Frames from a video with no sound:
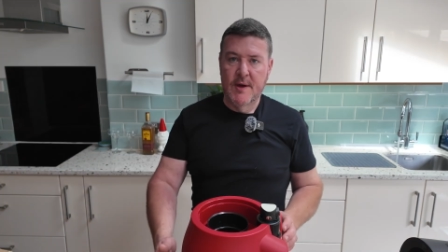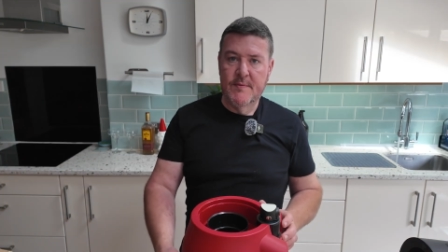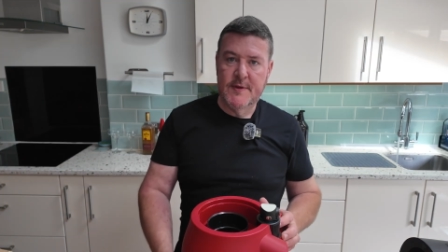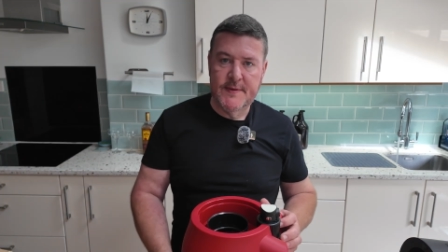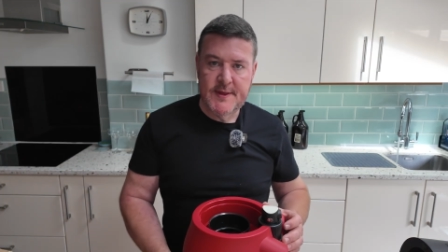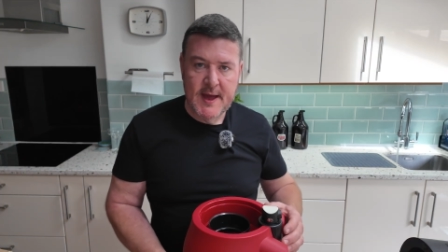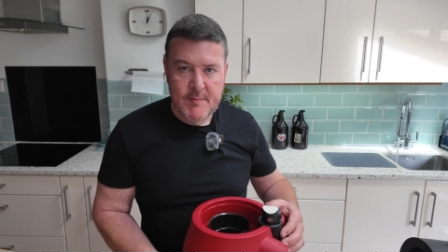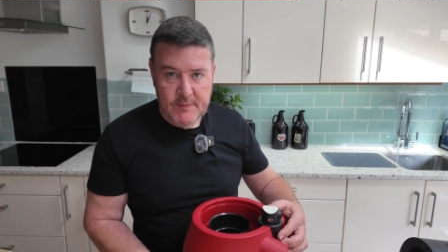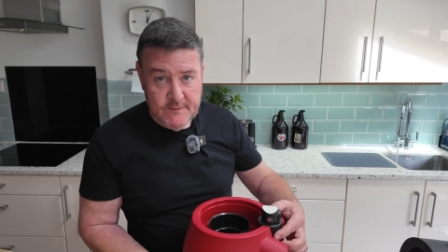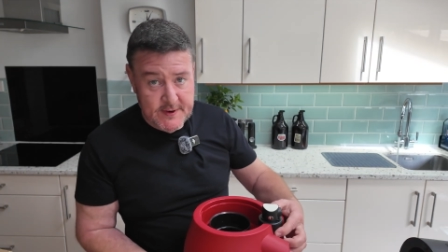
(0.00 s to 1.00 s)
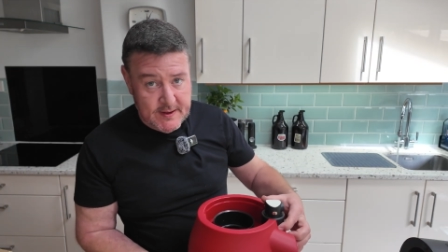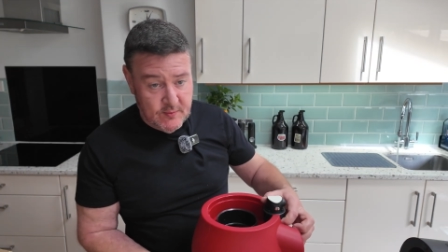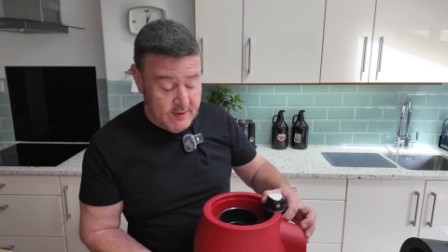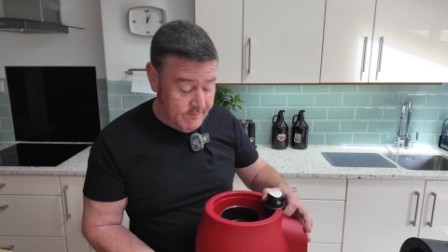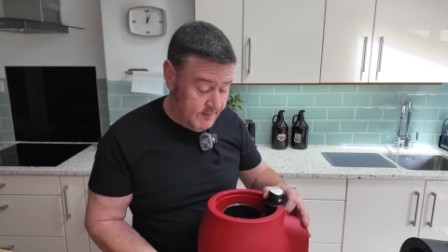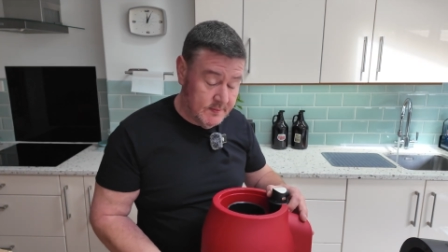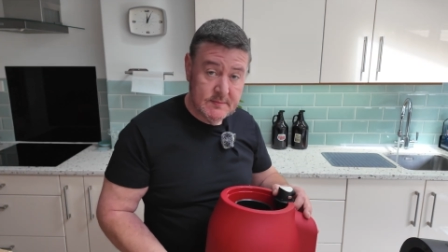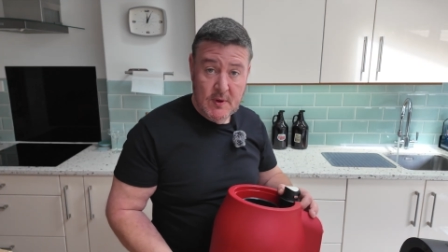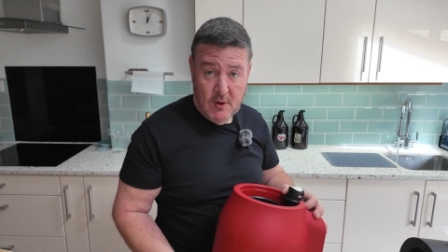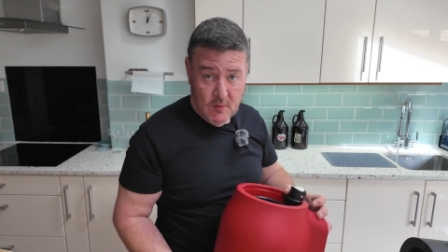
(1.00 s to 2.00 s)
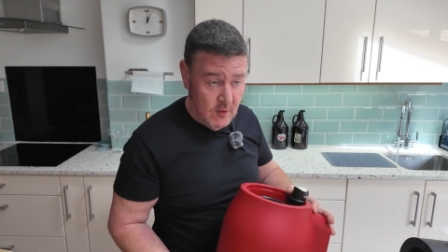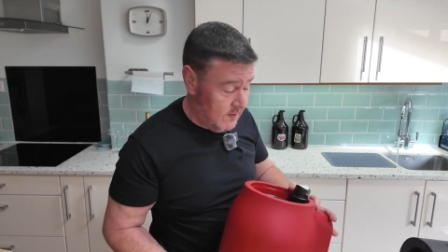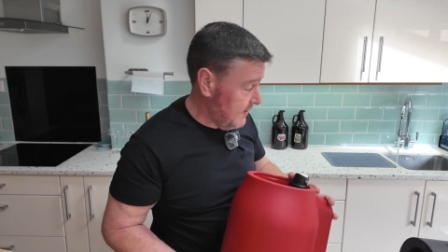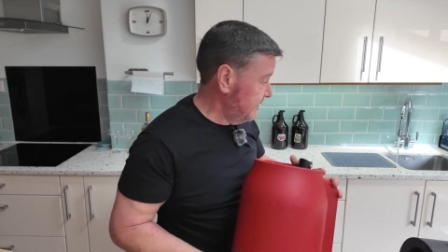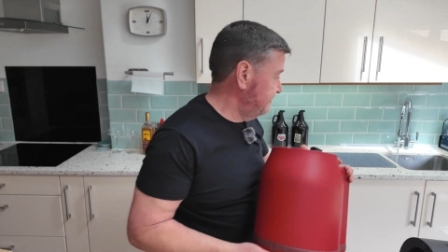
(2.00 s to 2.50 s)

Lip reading: over to the tap, fill up with hot water.